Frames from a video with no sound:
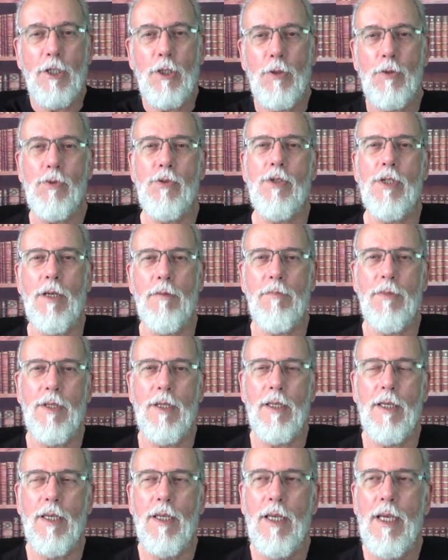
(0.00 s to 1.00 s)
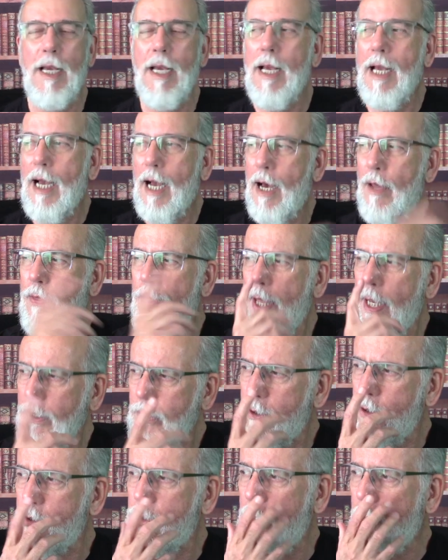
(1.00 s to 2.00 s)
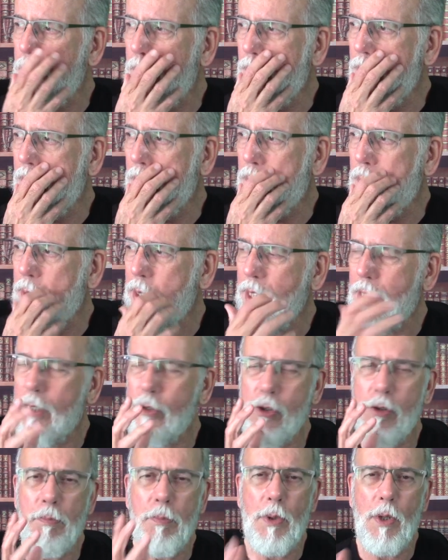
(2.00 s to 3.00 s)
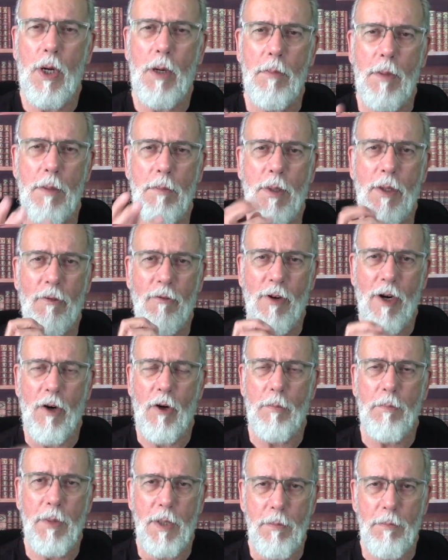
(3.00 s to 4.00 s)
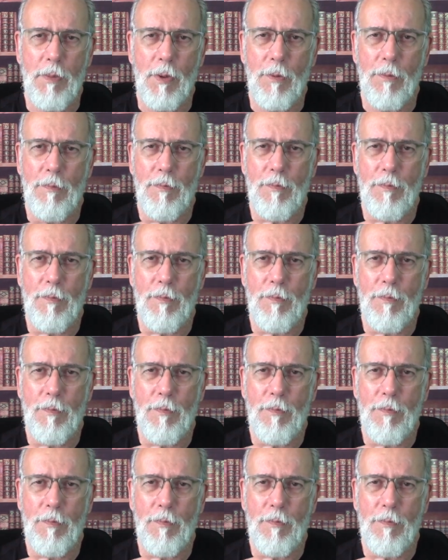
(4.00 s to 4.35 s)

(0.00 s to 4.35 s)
something. And that is the biggest problem of our people,